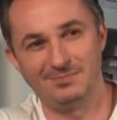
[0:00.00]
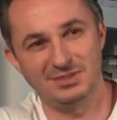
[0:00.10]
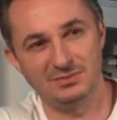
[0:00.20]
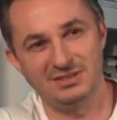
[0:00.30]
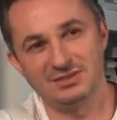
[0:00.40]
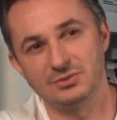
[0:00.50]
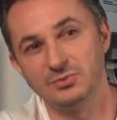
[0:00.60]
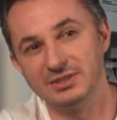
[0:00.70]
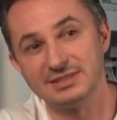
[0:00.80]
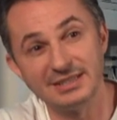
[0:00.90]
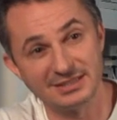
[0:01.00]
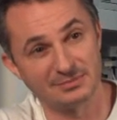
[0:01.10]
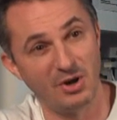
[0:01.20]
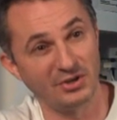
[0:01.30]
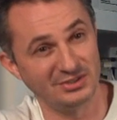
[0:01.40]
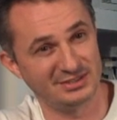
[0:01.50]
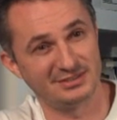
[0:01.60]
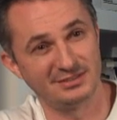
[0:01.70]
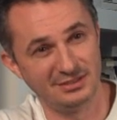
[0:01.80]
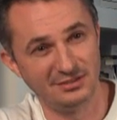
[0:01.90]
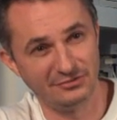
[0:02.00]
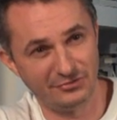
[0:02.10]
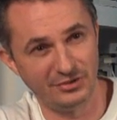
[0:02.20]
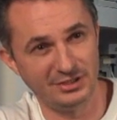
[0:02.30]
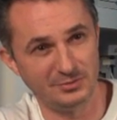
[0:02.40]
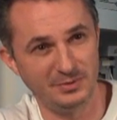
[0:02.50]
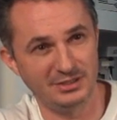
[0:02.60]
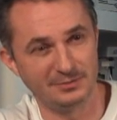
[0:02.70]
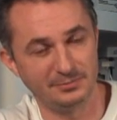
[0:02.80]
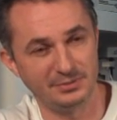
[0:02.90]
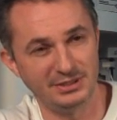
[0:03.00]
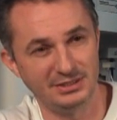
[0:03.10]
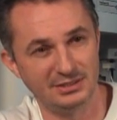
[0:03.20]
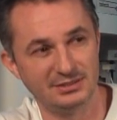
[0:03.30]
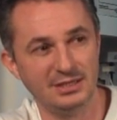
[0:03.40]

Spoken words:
between 2 and 6 months for it to be completed.